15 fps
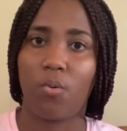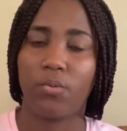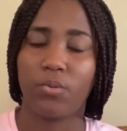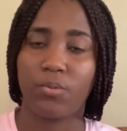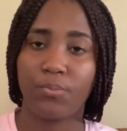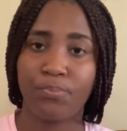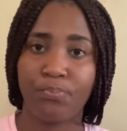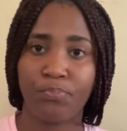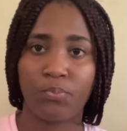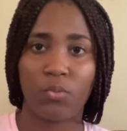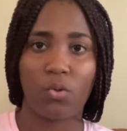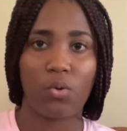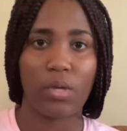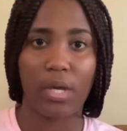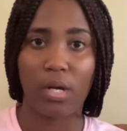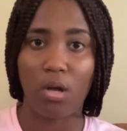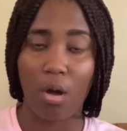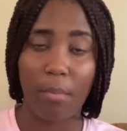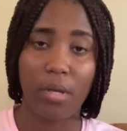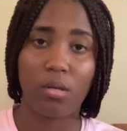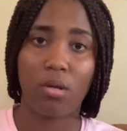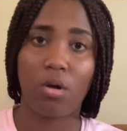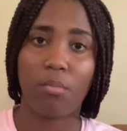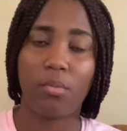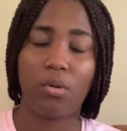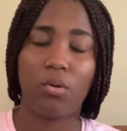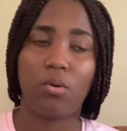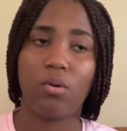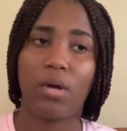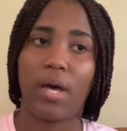you can comment down
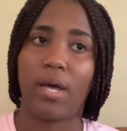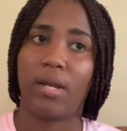below